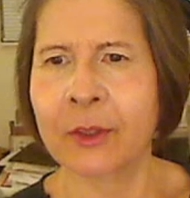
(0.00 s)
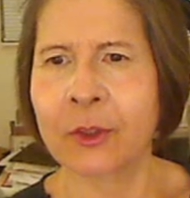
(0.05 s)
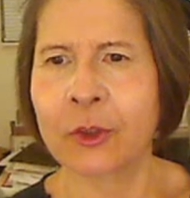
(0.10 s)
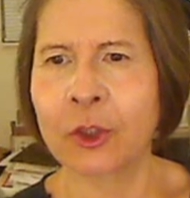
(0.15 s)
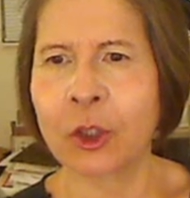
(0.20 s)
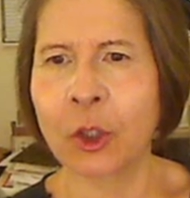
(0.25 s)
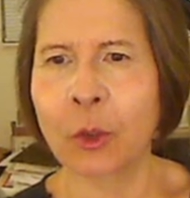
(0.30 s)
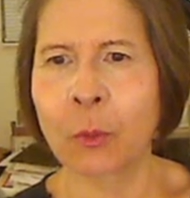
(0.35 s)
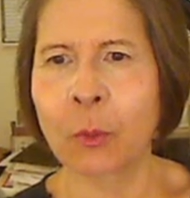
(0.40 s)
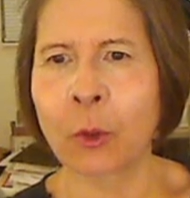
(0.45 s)

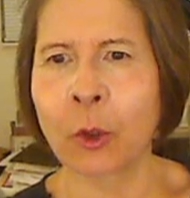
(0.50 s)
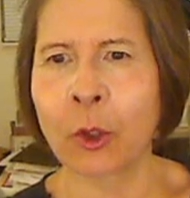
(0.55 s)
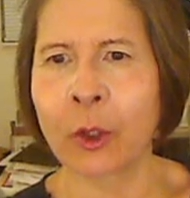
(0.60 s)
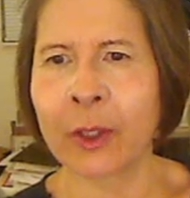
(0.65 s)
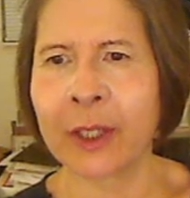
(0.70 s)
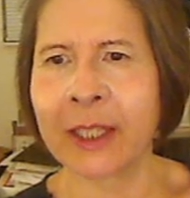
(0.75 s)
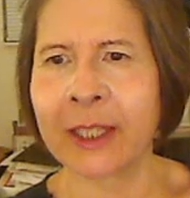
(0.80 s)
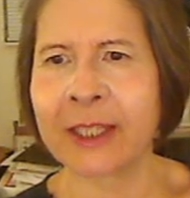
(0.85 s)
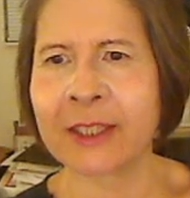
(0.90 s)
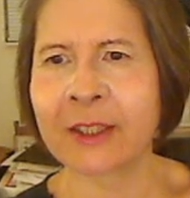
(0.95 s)
Don't
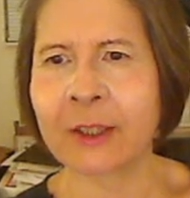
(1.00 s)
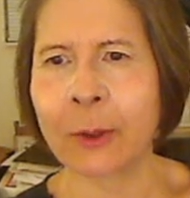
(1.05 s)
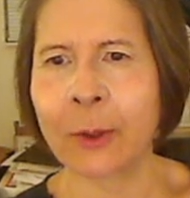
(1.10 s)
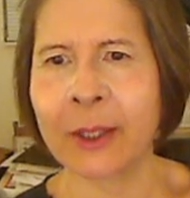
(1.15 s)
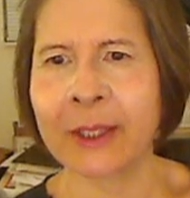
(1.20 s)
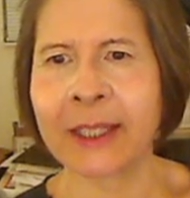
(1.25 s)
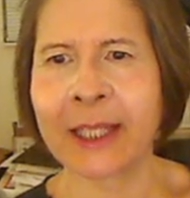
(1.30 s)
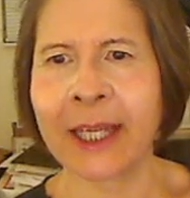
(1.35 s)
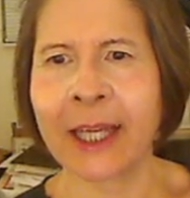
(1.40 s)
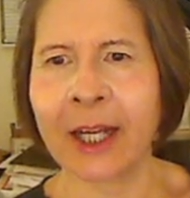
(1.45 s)
worry, he's
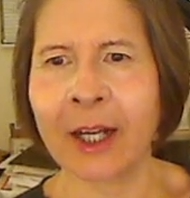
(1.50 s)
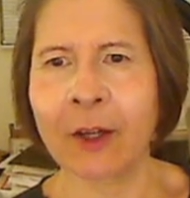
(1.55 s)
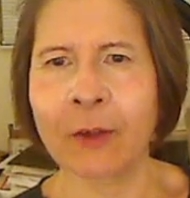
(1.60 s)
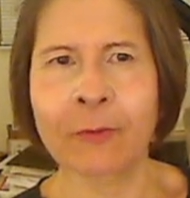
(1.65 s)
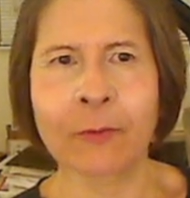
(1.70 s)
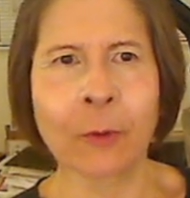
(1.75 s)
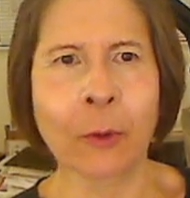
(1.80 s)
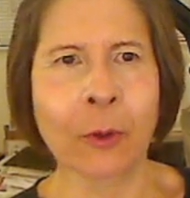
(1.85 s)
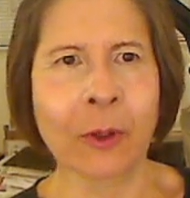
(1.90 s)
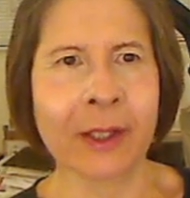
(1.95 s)
going to hell
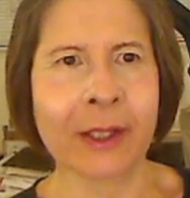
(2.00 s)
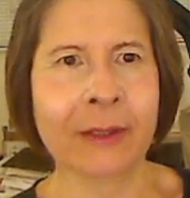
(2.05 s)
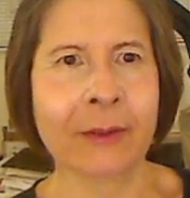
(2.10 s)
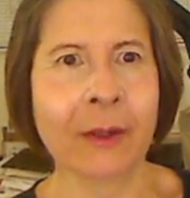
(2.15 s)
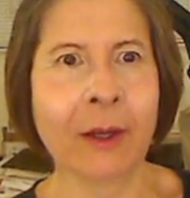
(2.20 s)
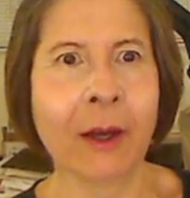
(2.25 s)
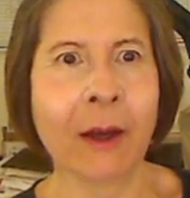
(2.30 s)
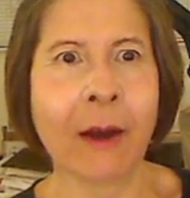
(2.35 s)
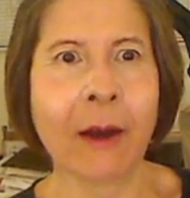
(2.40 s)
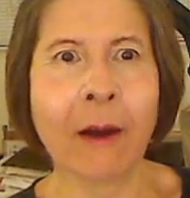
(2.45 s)
for it.
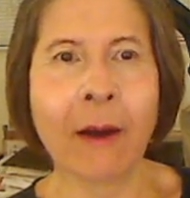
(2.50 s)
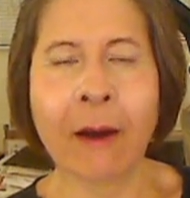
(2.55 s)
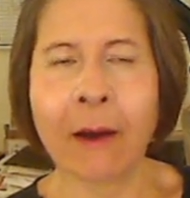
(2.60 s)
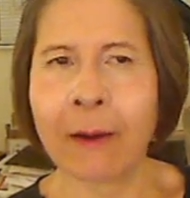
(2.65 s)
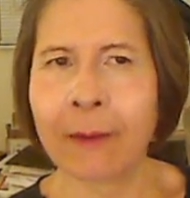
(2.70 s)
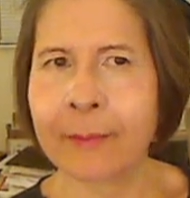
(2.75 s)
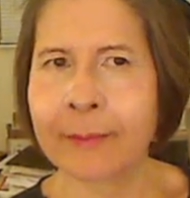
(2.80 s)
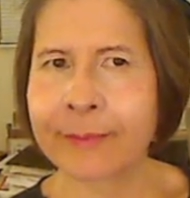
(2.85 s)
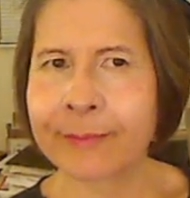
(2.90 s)
Oh.